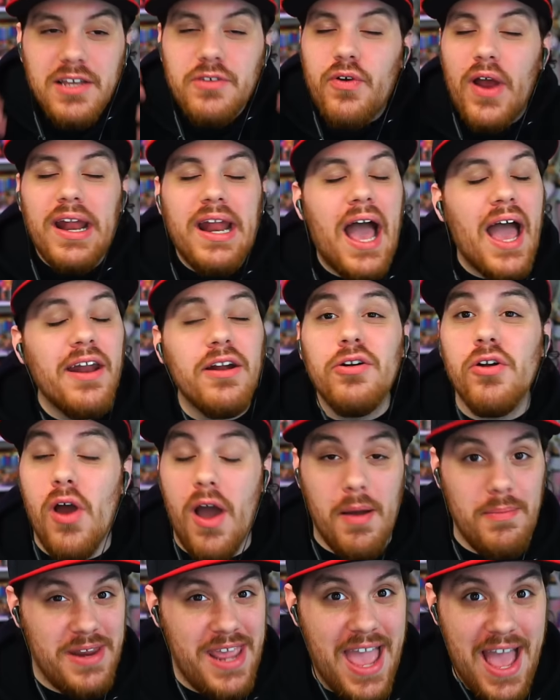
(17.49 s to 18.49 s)
Granted, I don't know how
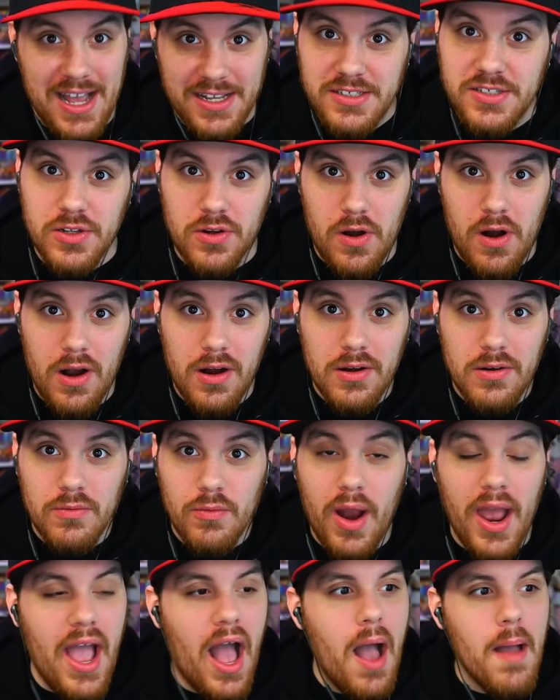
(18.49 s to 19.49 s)
many acts there are,
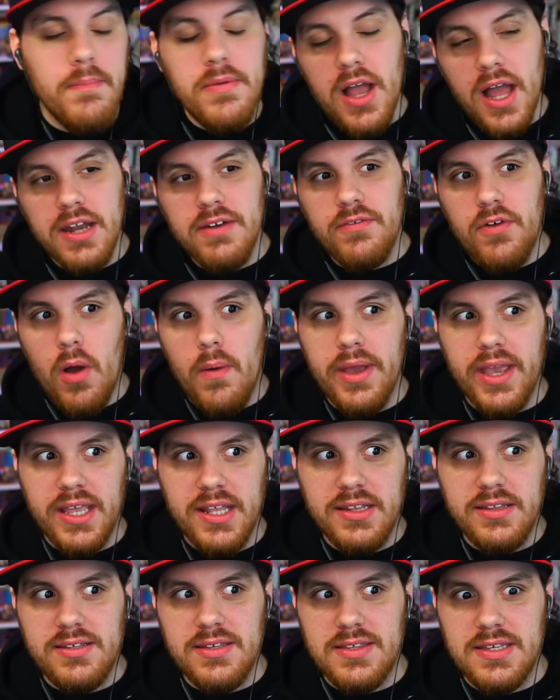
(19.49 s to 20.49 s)
right? I'm kind of going
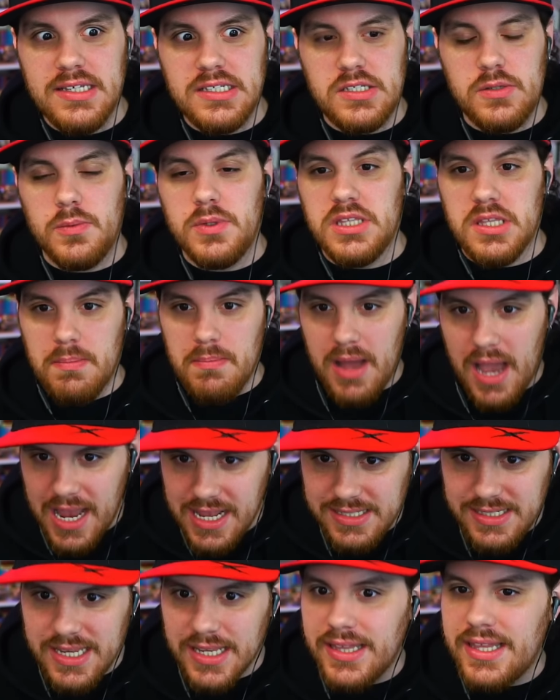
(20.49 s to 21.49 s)
into this with the
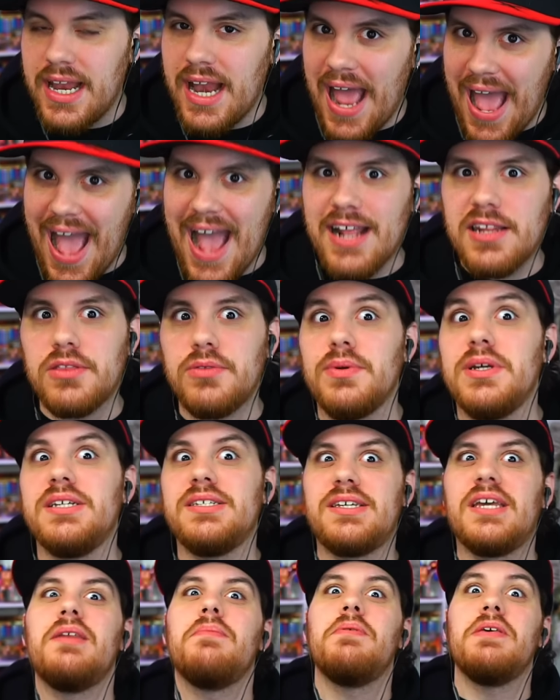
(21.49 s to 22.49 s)
mindset that Act 3 is
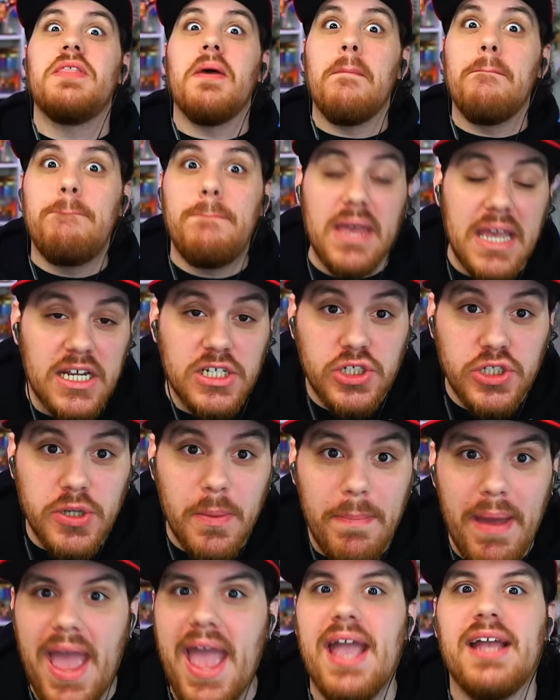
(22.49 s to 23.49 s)
going to be the big
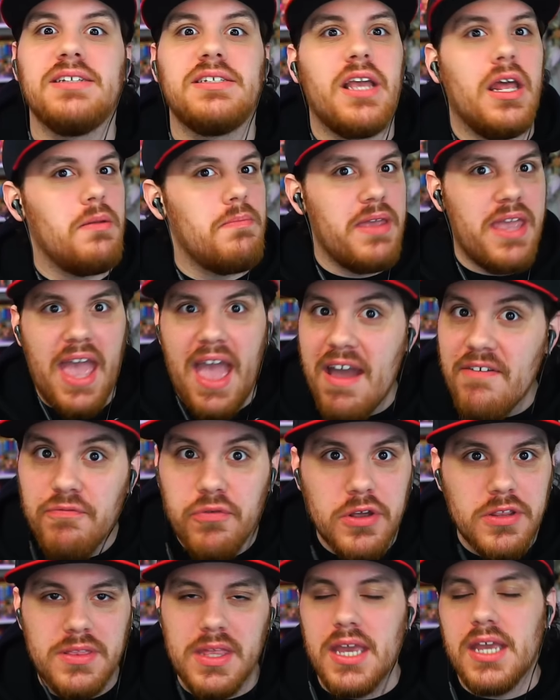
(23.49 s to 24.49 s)
shebang. It's going to be
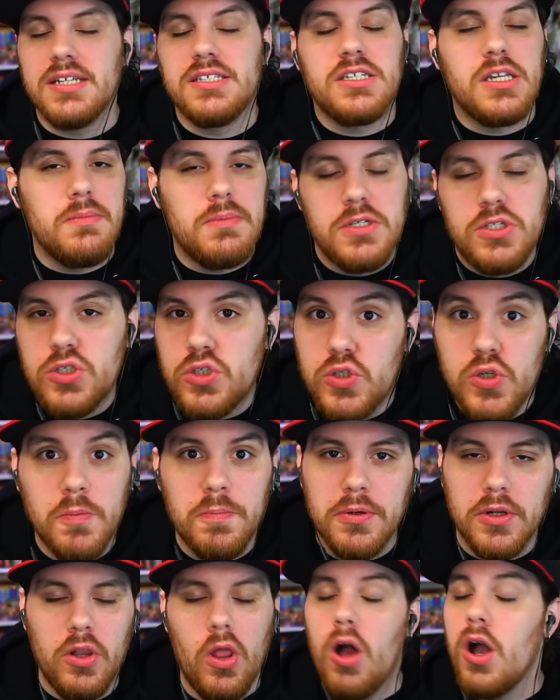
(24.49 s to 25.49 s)
everything. It's going to be
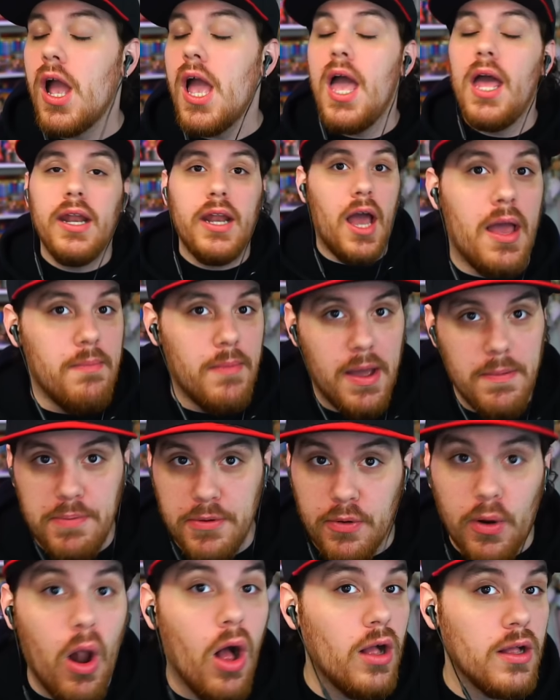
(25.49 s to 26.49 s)
super long. I might be
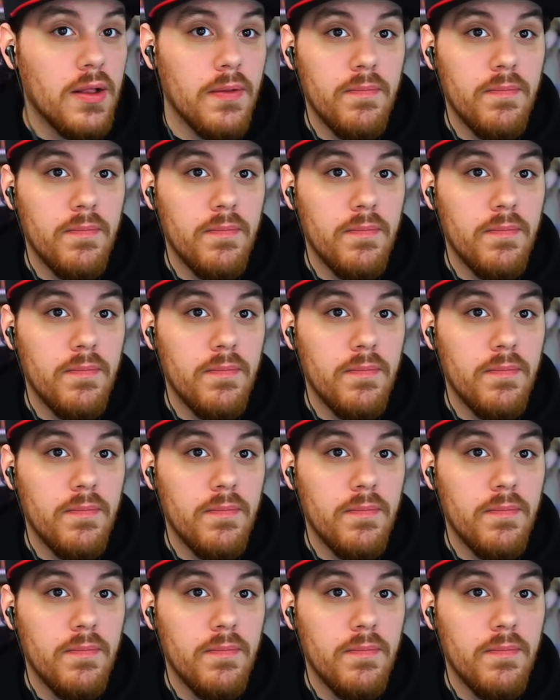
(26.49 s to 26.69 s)
wrong.